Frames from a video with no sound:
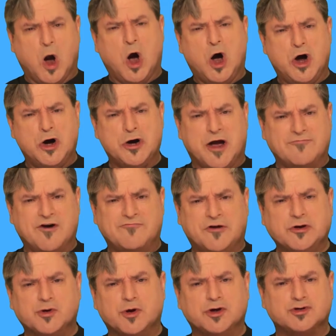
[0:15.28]
I have a
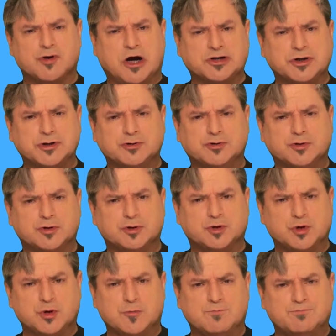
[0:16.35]
fatal attraction
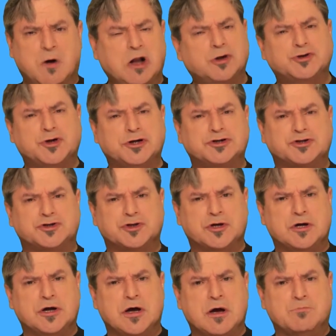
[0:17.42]
to politics,
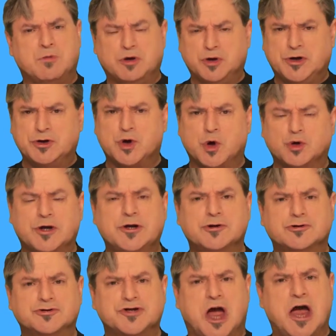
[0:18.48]
political
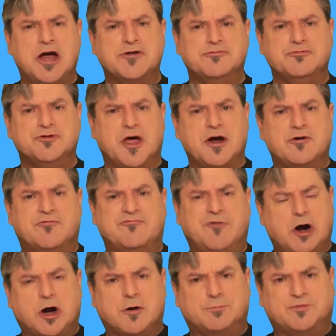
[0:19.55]
leaders, and their
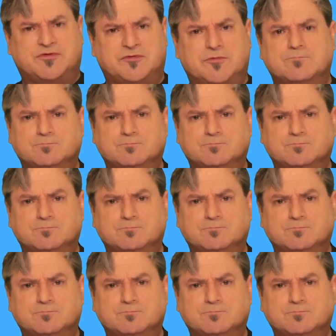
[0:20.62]
fuck-ups.